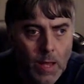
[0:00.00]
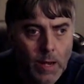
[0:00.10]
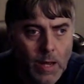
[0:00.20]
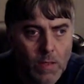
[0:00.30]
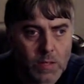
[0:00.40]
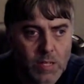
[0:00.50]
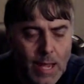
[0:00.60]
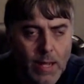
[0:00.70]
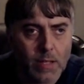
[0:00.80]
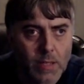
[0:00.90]
Now the
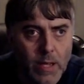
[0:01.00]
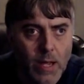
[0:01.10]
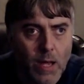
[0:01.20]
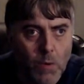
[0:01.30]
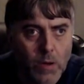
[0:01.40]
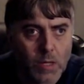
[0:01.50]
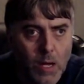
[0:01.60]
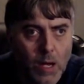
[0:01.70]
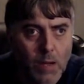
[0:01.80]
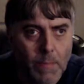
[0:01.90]
second thing I want to
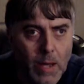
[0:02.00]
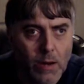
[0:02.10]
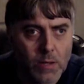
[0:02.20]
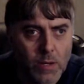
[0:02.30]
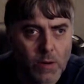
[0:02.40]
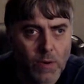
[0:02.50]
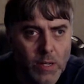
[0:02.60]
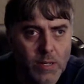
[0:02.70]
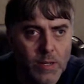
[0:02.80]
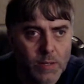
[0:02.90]
talk about is to
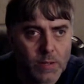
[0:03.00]
Christians.